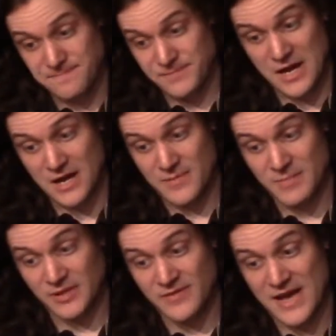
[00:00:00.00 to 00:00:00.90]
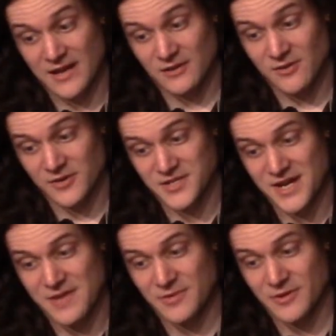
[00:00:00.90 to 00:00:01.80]
I believe I had it a long
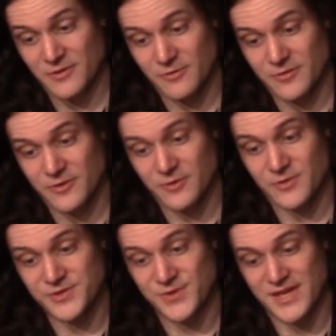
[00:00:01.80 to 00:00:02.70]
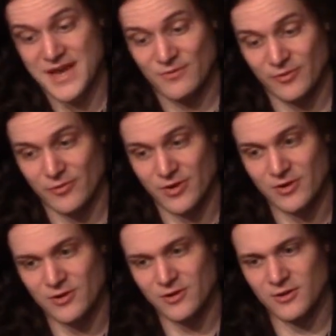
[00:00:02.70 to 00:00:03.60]
time ago, though, so I can't really
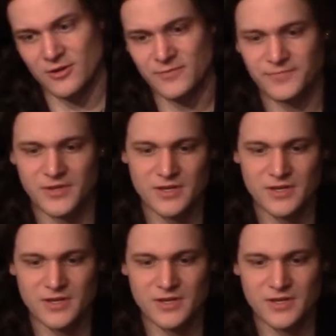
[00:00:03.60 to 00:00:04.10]
recall.